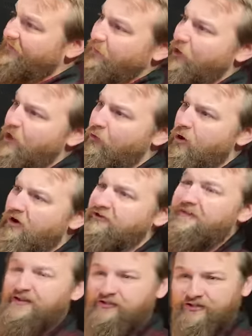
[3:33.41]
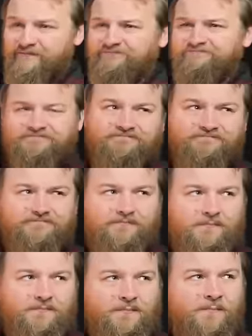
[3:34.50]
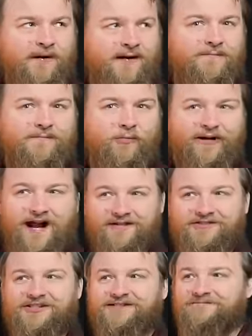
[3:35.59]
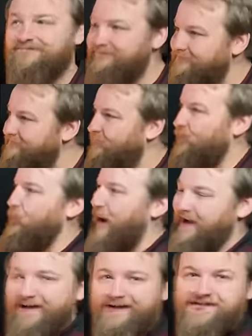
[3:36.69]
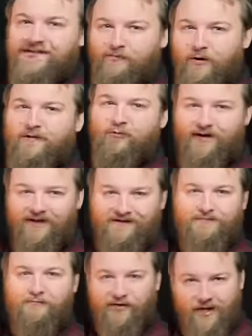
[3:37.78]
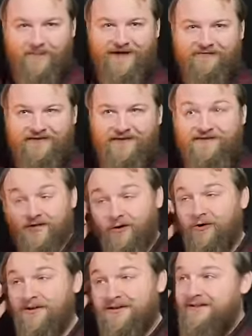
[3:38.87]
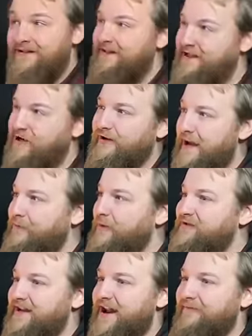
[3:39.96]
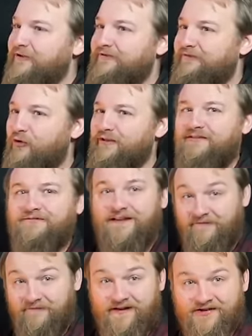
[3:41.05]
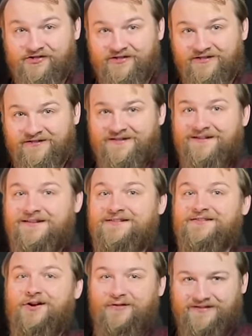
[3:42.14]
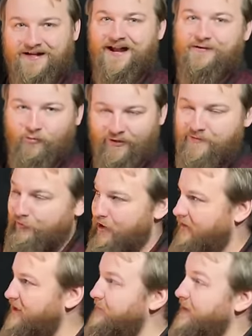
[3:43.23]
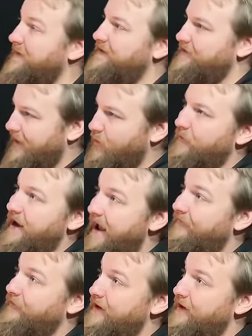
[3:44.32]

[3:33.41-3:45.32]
to put on the walls eventually, but we're kind of just, we're waiting to see what we want to like put up and everything. So, you know, game rooms, they never fully get finished. So it's like kind of a work in progress, but this is like what we have for